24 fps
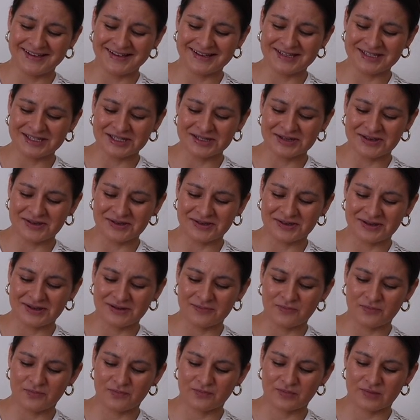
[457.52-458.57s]
Is this all good?
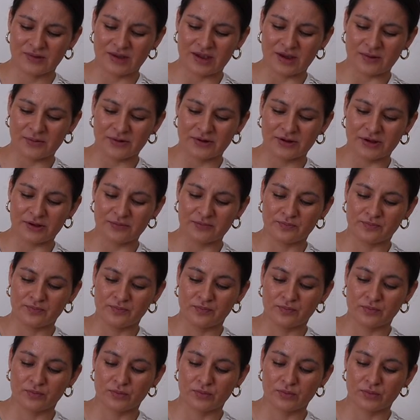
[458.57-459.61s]
Yeah, we're good.
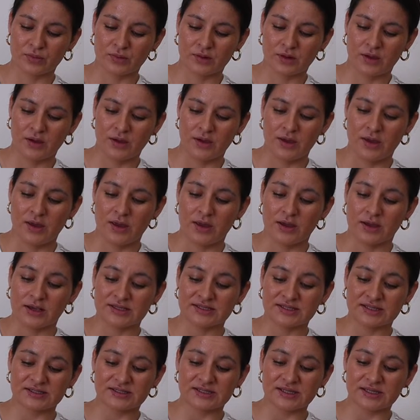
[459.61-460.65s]

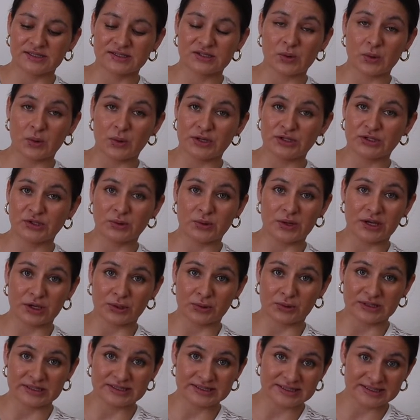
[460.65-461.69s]
Because this is going to
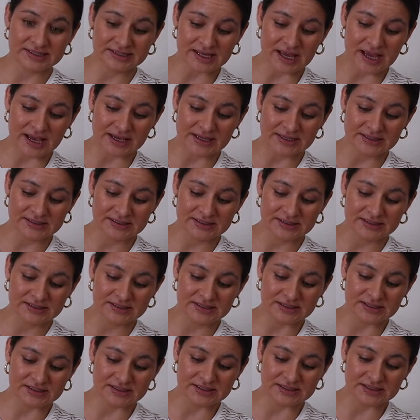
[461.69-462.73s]
increase in size
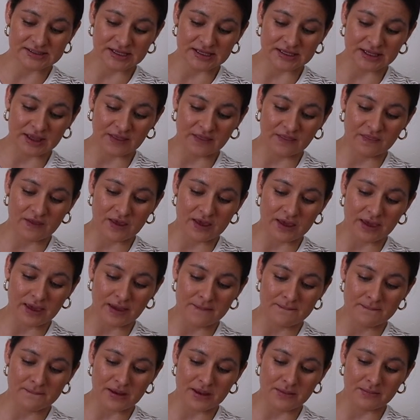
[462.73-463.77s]
since it's getting thick
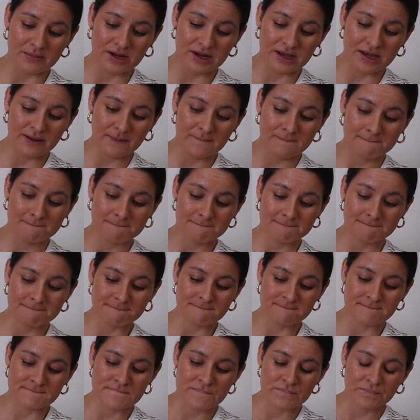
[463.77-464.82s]
and bubbly.
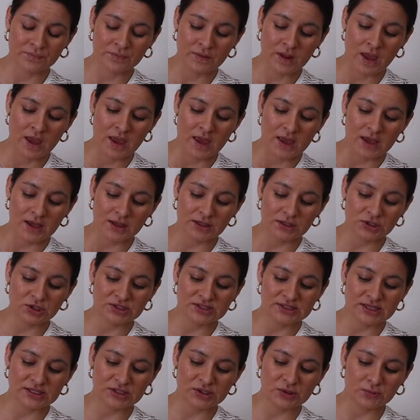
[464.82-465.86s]
And I just
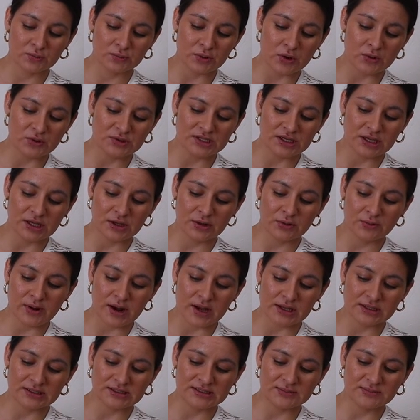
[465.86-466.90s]
like to rotate it
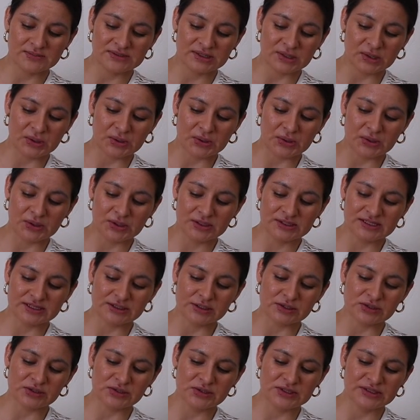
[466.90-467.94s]
around in some circles and
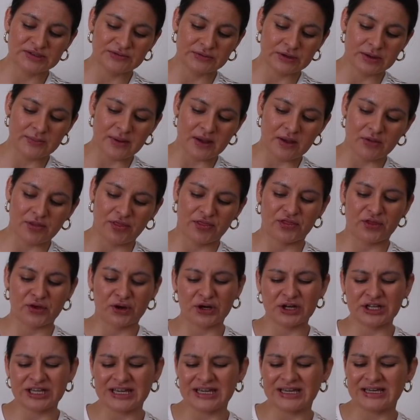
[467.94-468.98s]
I'll do this for about
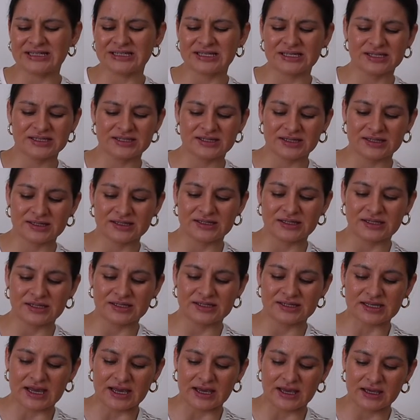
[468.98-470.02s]
30 to 60
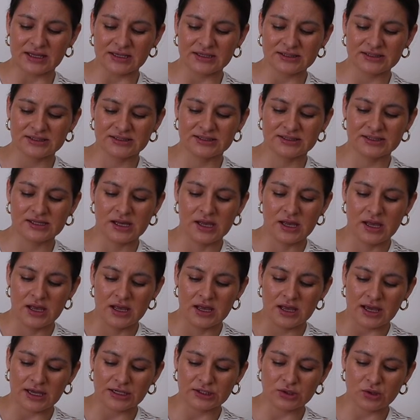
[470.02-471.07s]
seconds.
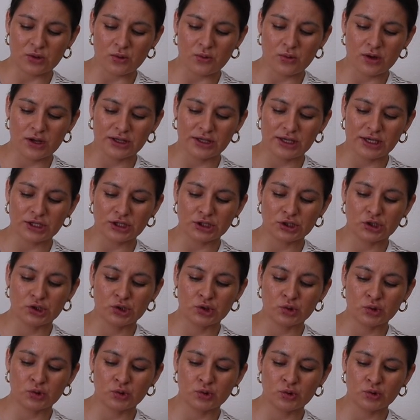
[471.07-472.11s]
I don't want it
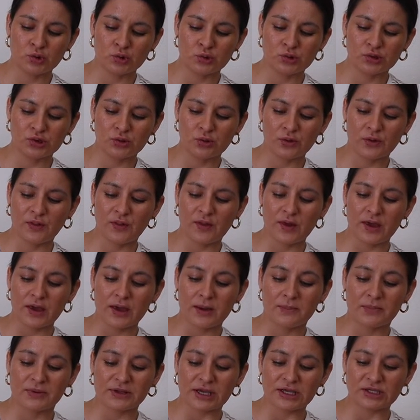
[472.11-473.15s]
too, too thick,
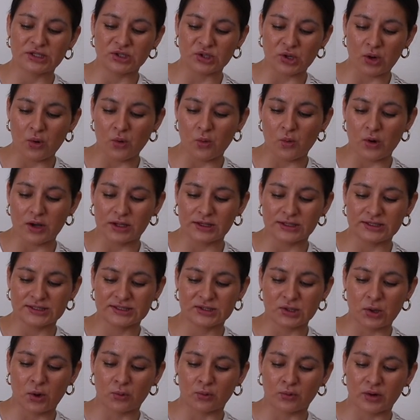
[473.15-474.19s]
but I don't want it
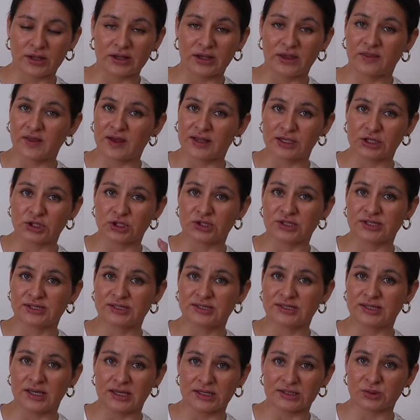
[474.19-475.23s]
so runny that it just
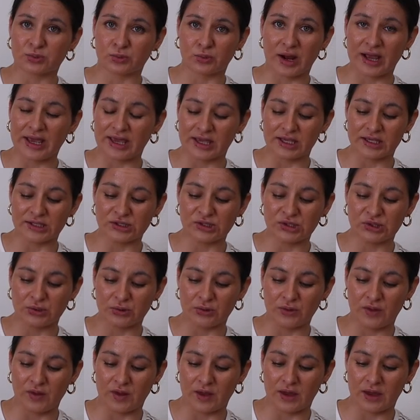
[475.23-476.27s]
sinks right into
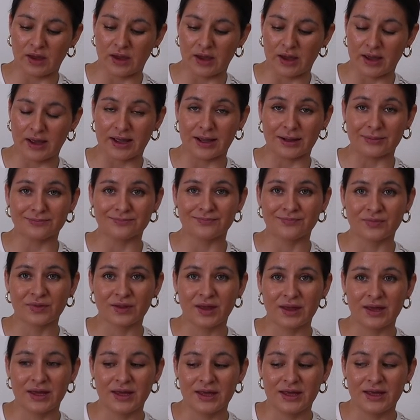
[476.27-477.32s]
the, um,
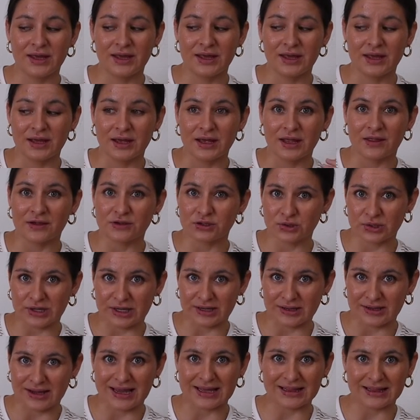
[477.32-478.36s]
the drink.
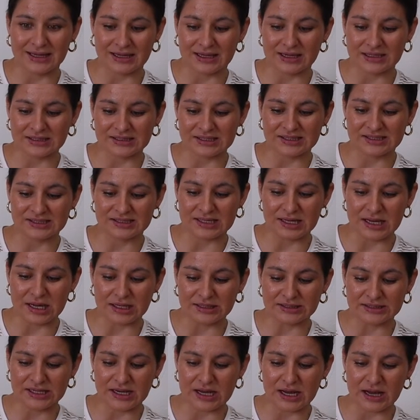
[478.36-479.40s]
I like it to sit on
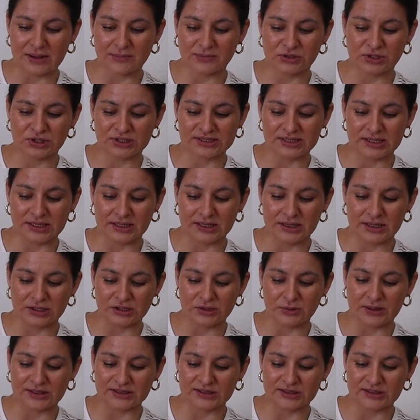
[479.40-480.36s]
top just like they do at